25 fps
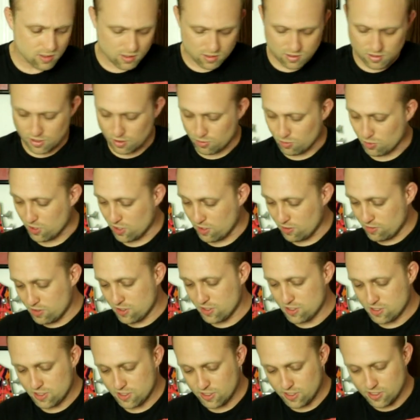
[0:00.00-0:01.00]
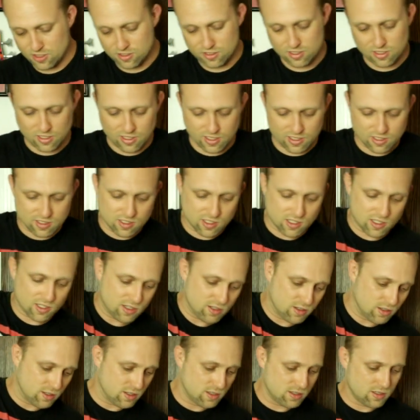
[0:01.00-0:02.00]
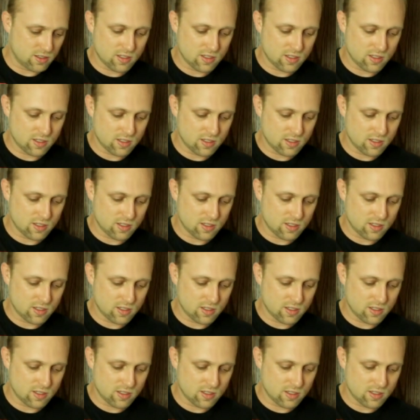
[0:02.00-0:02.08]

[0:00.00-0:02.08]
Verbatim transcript: Okay, whatever. It is the last thing I do.